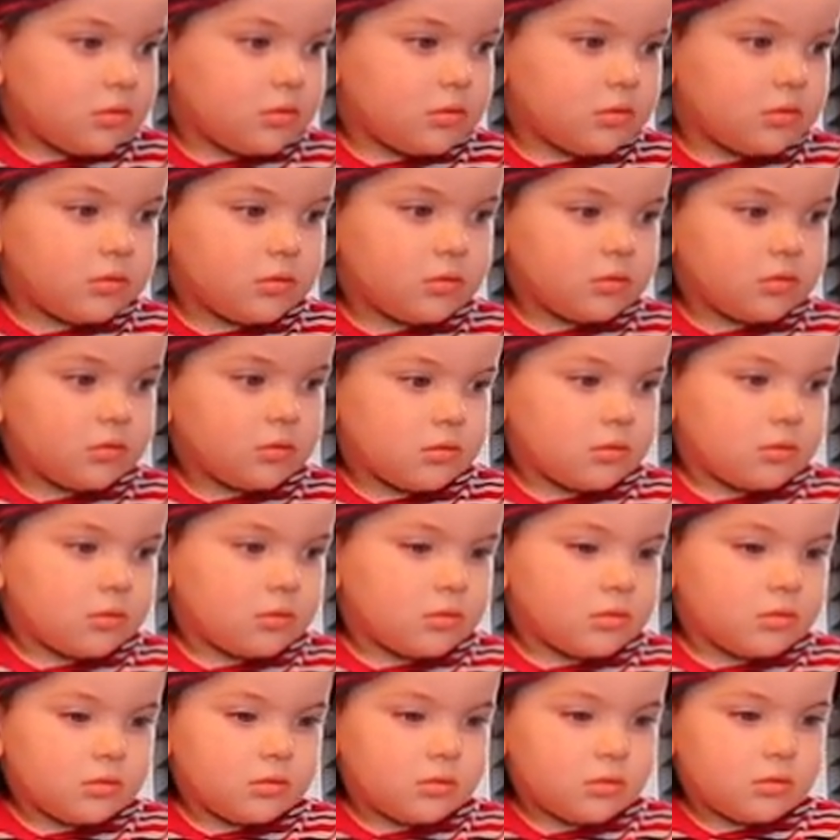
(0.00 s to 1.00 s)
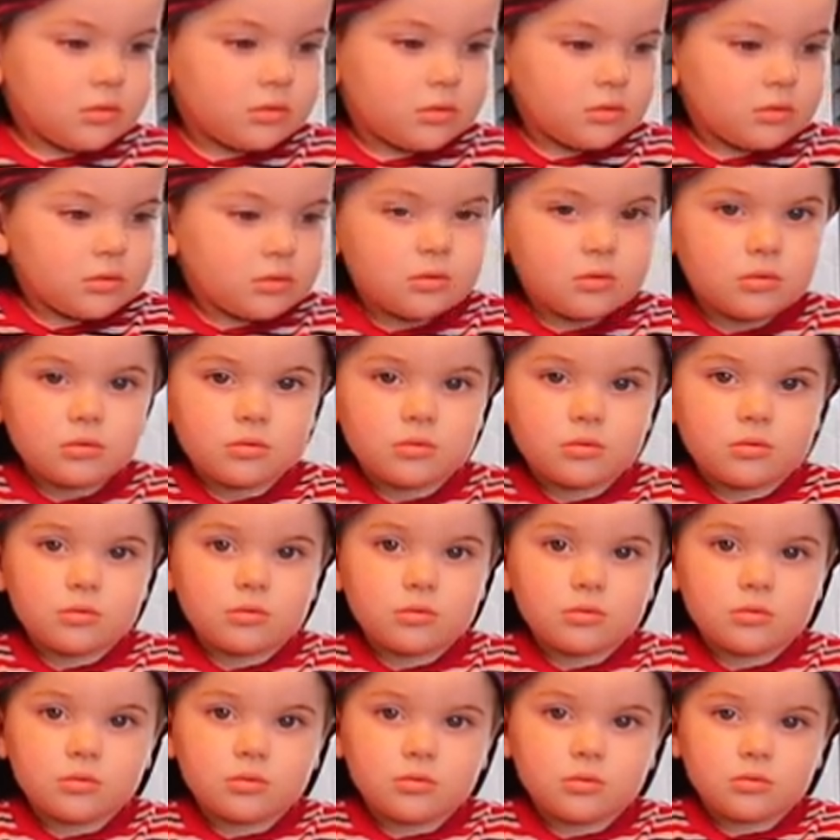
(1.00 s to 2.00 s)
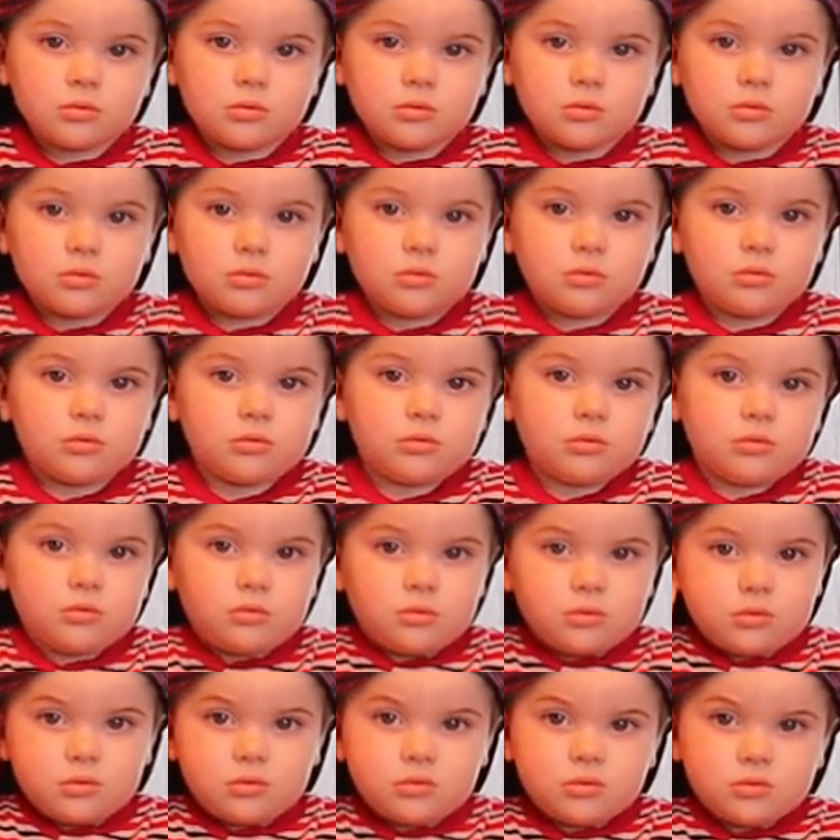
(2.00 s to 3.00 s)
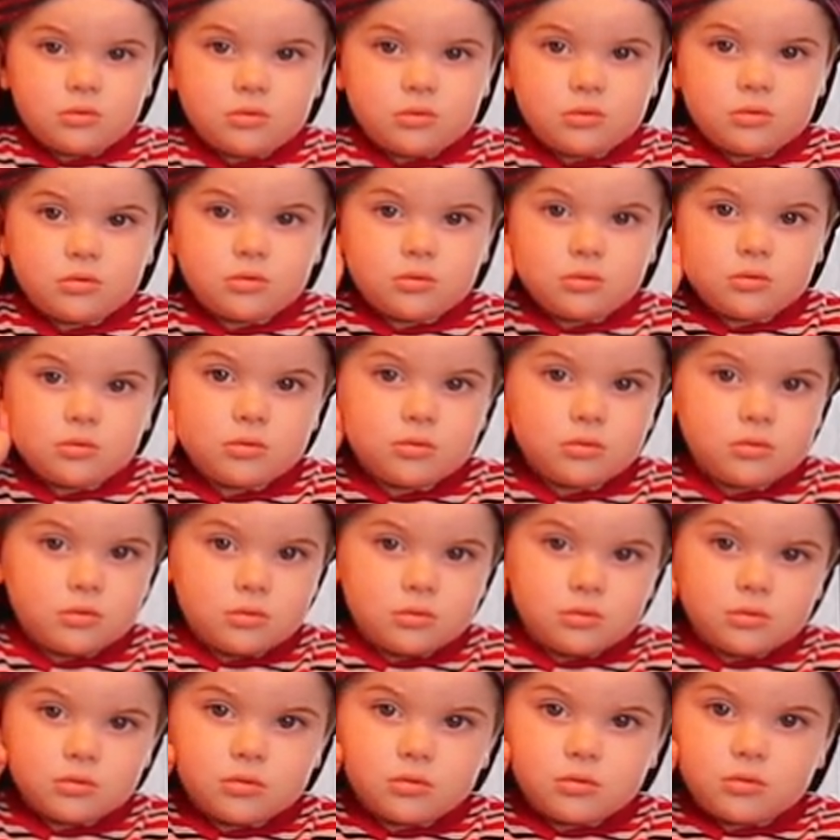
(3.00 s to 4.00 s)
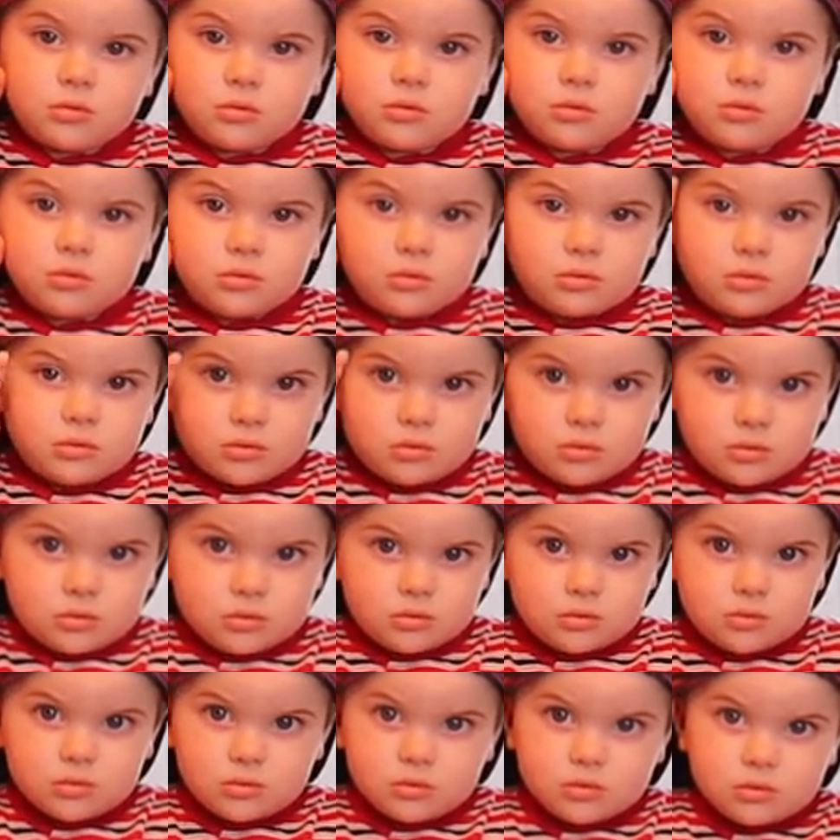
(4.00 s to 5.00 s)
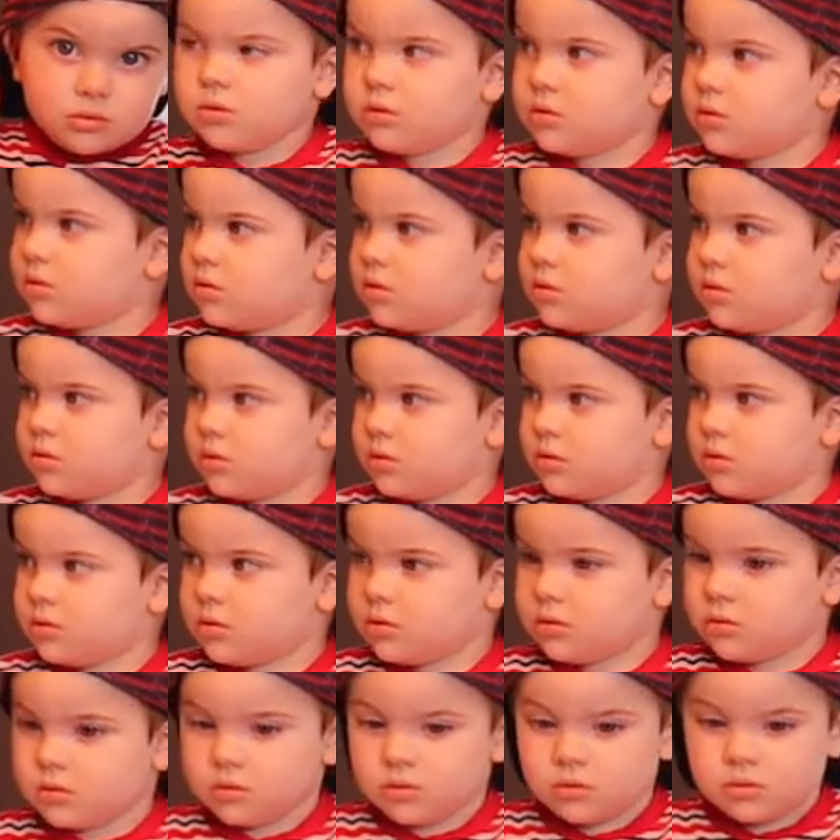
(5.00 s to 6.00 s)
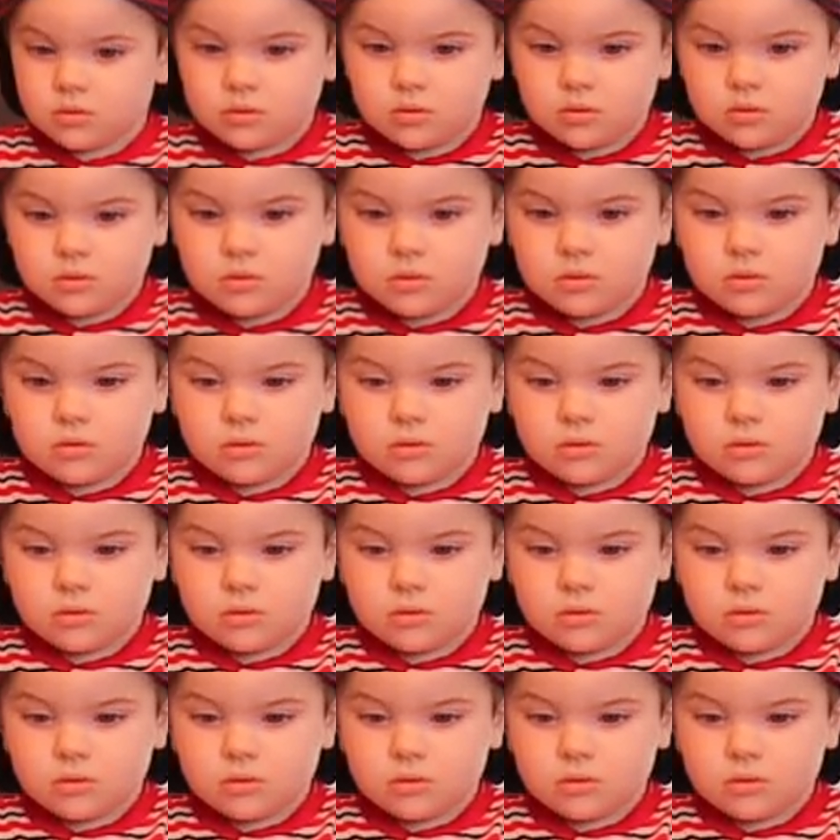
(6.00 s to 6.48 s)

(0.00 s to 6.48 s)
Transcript: (silent)